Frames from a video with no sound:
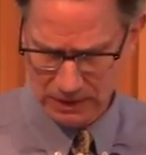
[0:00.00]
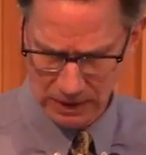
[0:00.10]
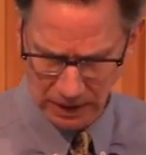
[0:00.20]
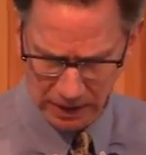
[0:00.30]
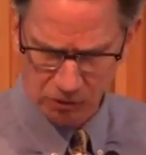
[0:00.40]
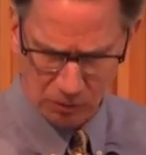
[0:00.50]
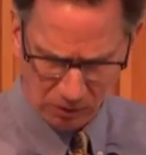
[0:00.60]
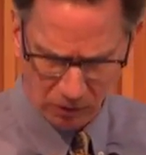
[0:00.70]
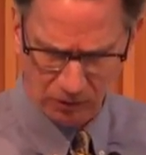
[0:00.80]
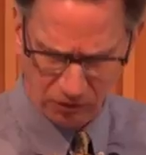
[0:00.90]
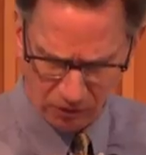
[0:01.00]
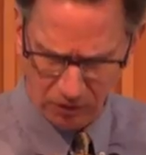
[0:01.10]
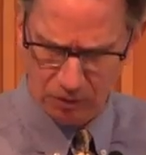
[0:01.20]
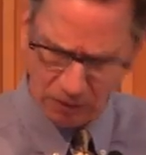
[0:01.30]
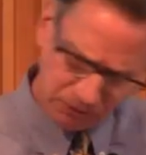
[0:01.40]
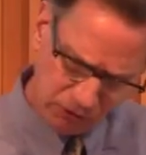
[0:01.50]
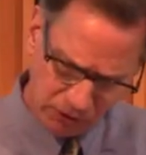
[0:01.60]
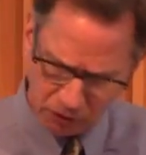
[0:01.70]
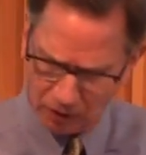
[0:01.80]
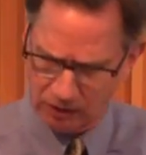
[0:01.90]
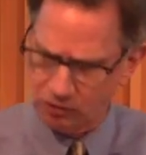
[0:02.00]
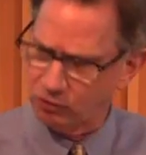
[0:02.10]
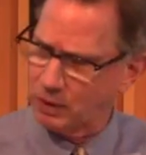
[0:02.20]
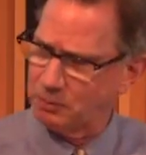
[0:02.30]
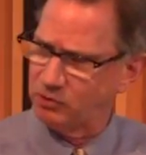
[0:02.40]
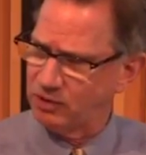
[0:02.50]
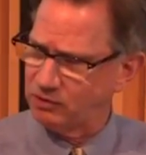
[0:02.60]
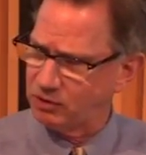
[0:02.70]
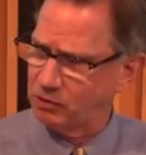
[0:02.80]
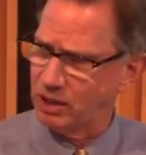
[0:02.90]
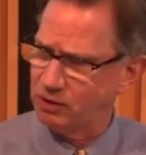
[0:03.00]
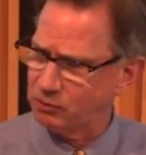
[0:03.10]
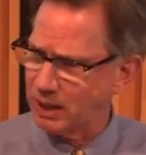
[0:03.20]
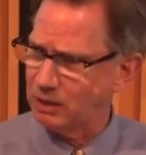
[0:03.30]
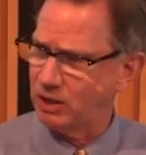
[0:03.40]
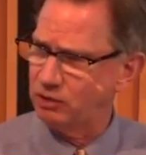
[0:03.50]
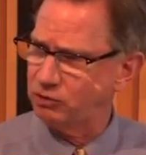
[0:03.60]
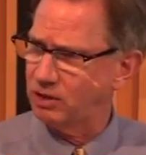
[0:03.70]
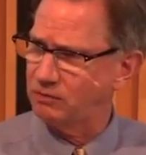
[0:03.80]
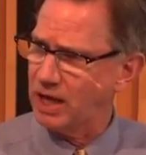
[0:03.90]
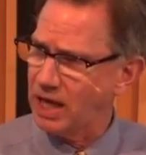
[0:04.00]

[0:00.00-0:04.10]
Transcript: And as a result, the Syrian refugee crisis represents the greatest migration of